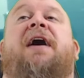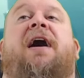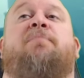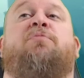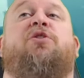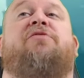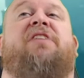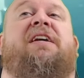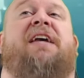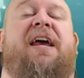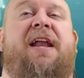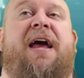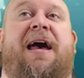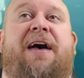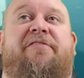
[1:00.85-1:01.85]
A movie
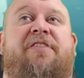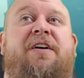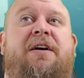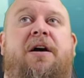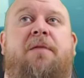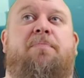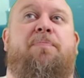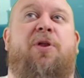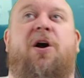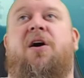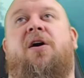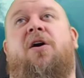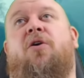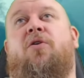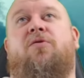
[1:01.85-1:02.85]
can have plot
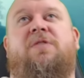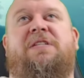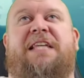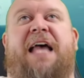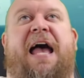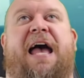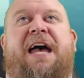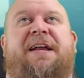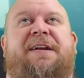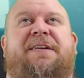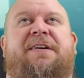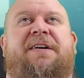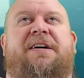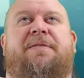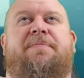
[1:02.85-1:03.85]
holes
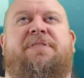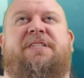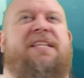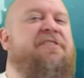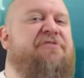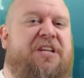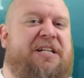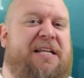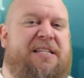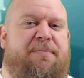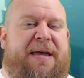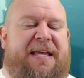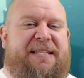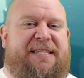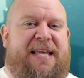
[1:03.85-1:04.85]
and stuff that doesn't
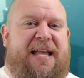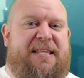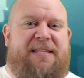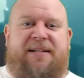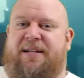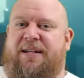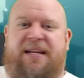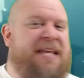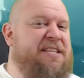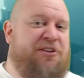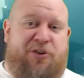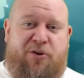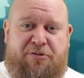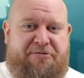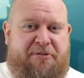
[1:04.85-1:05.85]
make sense
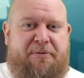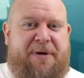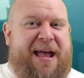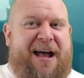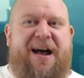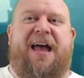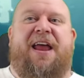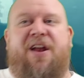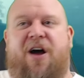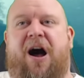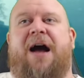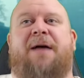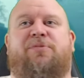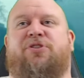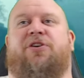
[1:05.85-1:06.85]
littered all throughout, and
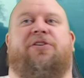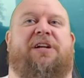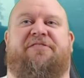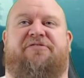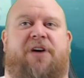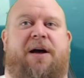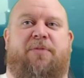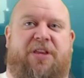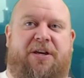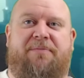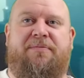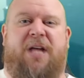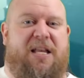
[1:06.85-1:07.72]
I'm totally fine with it.